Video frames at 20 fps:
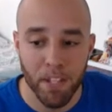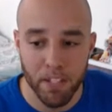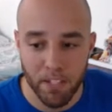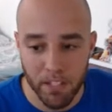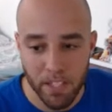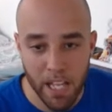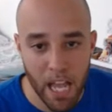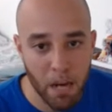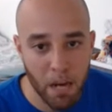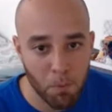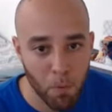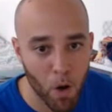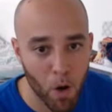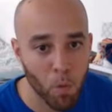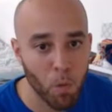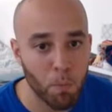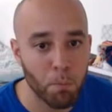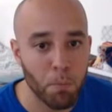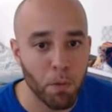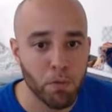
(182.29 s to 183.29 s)
His attack
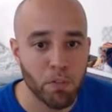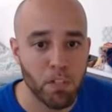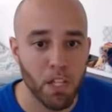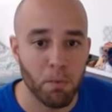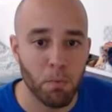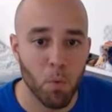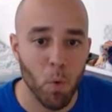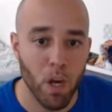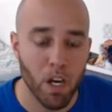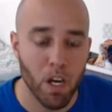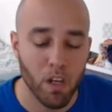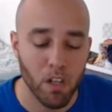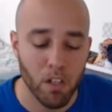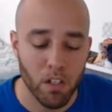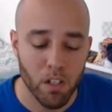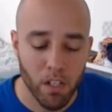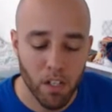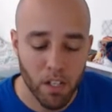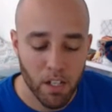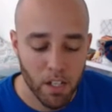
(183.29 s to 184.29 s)
bar will boost up
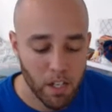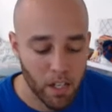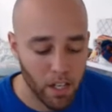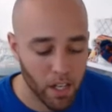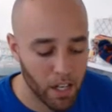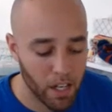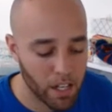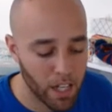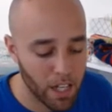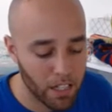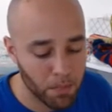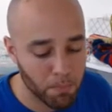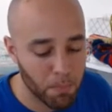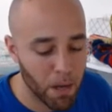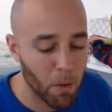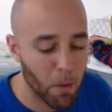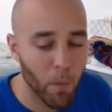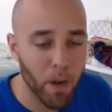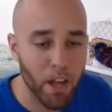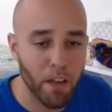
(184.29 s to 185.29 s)
quicker. That's
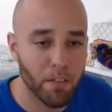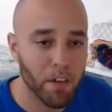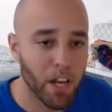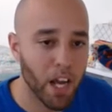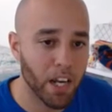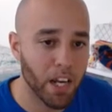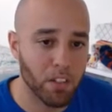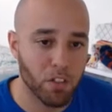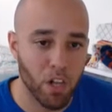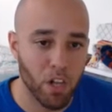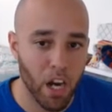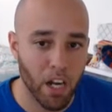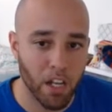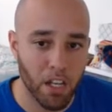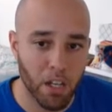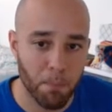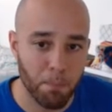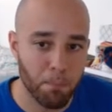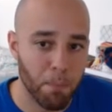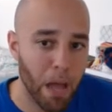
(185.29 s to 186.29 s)
my way of kind of trying to
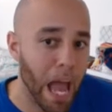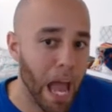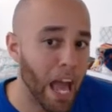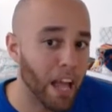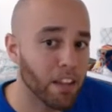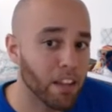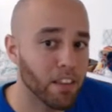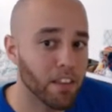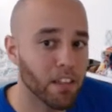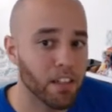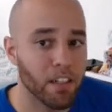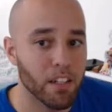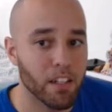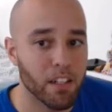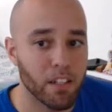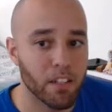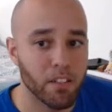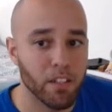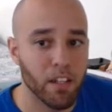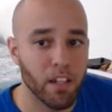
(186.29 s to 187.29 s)
combat
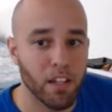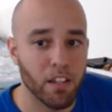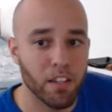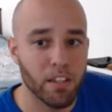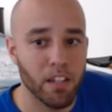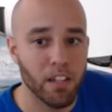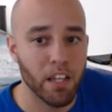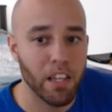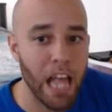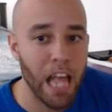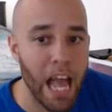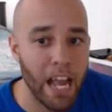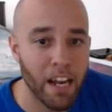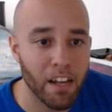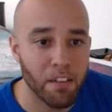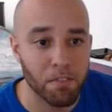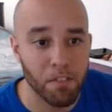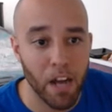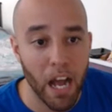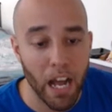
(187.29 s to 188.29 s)
the
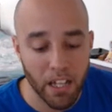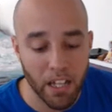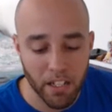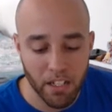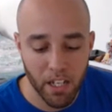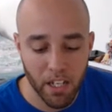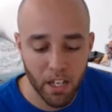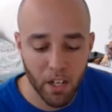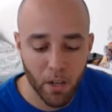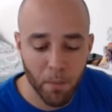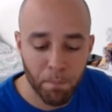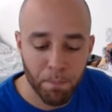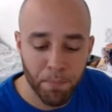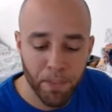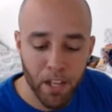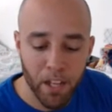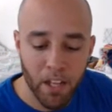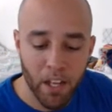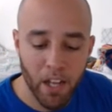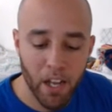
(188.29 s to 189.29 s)
lack of Violent here.
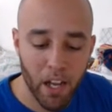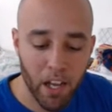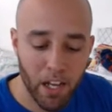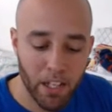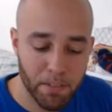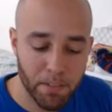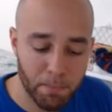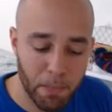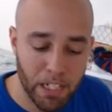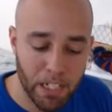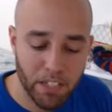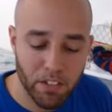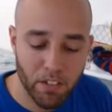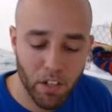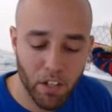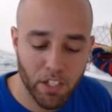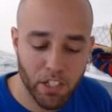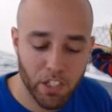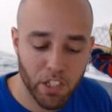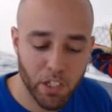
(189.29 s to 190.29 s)
But he's
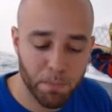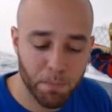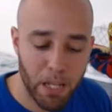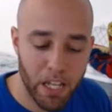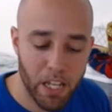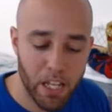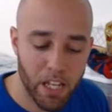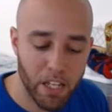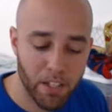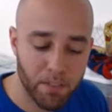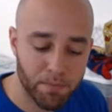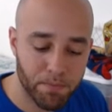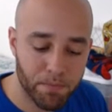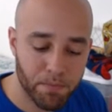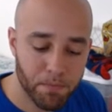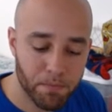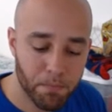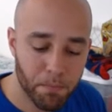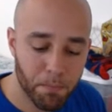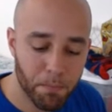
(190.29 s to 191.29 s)
on a speed,
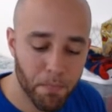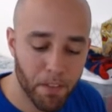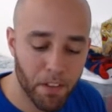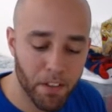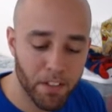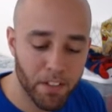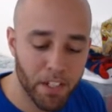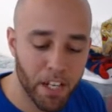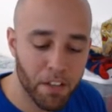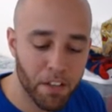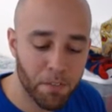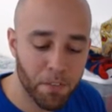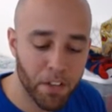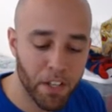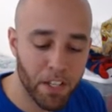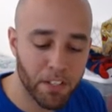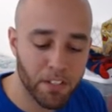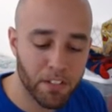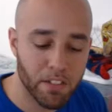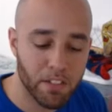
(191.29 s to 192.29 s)

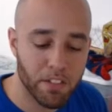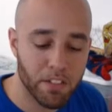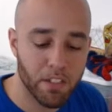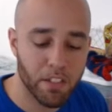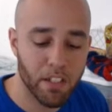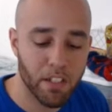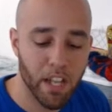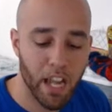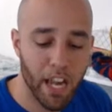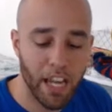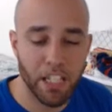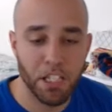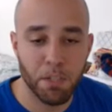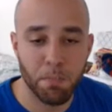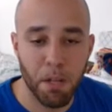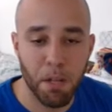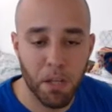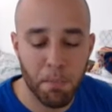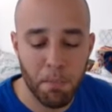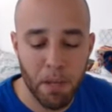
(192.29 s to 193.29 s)
defense,
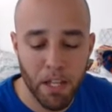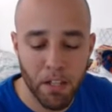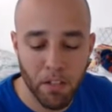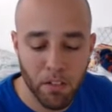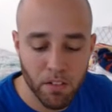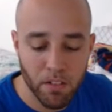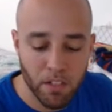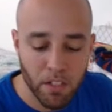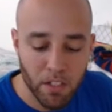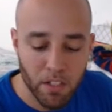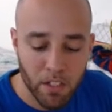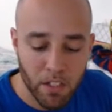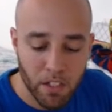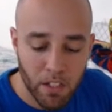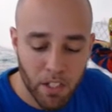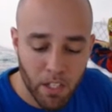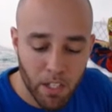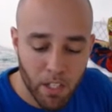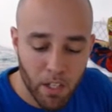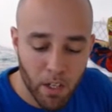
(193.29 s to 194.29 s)
HP build
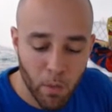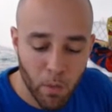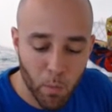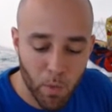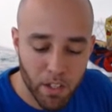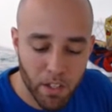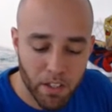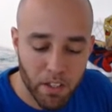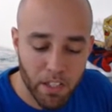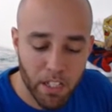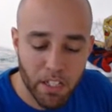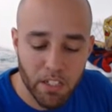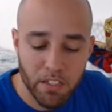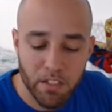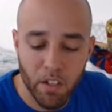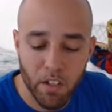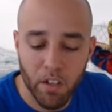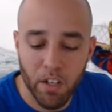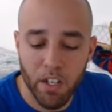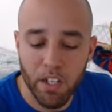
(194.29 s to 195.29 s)
with
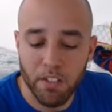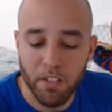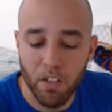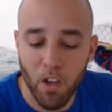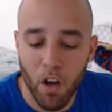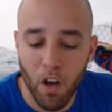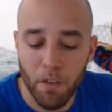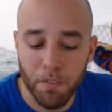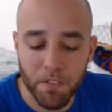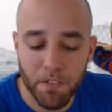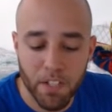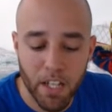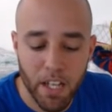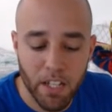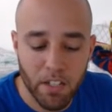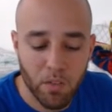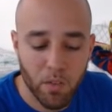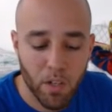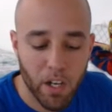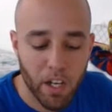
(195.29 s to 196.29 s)
these are his
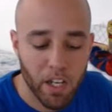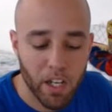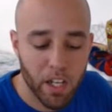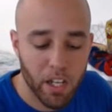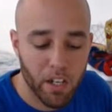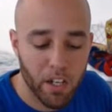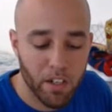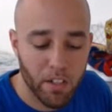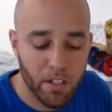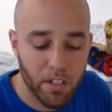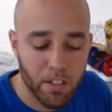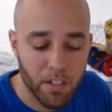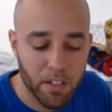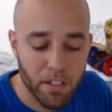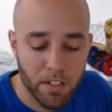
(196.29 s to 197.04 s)
offsets right here.